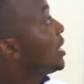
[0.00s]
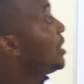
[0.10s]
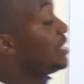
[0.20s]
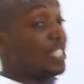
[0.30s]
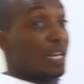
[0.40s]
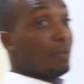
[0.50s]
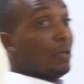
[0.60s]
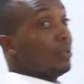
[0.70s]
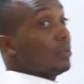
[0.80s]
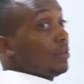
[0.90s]
This
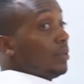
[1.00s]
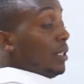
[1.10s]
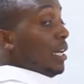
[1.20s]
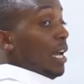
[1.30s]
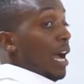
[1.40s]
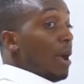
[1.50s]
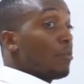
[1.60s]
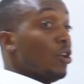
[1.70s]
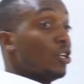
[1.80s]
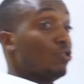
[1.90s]
table,
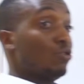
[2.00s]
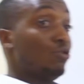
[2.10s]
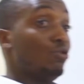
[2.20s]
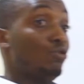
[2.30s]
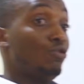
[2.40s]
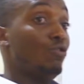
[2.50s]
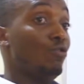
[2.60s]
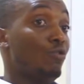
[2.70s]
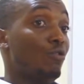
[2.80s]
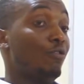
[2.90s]
I'm going to do
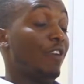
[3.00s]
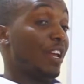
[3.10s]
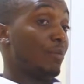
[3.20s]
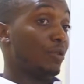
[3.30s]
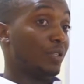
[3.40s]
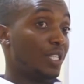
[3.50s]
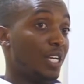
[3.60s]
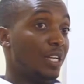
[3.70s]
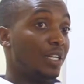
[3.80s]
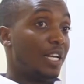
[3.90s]
two variables
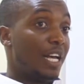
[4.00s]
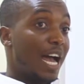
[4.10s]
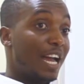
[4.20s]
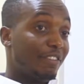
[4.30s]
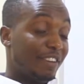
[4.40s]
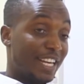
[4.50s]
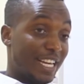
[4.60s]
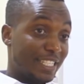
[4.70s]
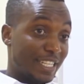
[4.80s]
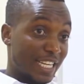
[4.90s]
here.
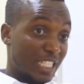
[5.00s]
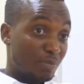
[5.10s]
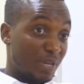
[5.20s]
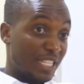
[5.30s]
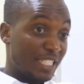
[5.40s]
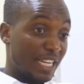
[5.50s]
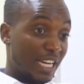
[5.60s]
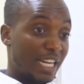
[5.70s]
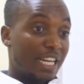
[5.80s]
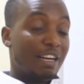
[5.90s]
Advertising
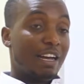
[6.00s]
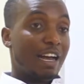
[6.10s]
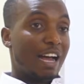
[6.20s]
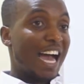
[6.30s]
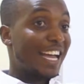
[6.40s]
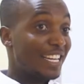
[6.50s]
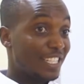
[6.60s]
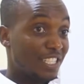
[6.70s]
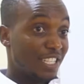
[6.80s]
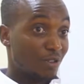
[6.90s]
expenditure
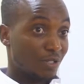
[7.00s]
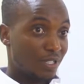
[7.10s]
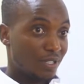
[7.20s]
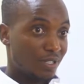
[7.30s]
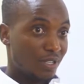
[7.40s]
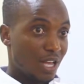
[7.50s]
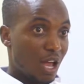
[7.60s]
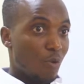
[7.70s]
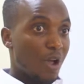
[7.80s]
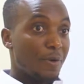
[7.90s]
against sales.
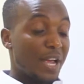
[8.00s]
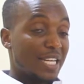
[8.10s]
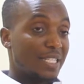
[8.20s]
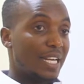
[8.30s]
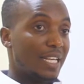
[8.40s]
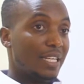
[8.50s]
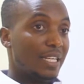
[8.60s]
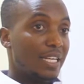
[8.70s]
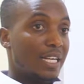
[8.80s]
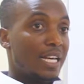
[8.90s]
Where we are saying,
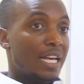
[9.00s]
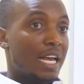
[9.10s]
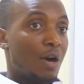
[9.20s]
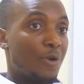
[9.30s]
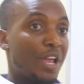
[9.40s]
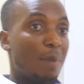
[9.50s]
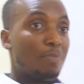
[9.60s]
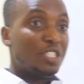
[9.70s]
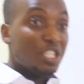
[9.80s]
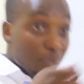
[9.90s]
we are
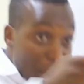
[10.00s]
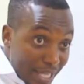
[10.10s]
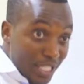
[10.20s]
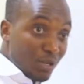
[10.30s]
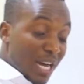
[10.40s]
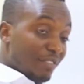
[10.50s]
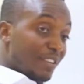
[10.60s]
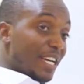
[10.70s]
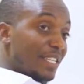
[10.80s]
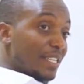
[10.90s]
putting money to
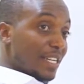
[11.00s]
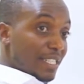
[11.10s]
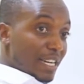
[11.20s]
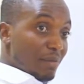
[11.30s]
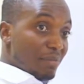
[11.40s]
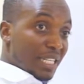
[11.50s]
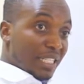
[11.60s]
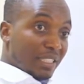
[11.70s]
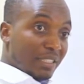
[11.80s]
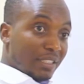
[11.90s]
advertising as a company.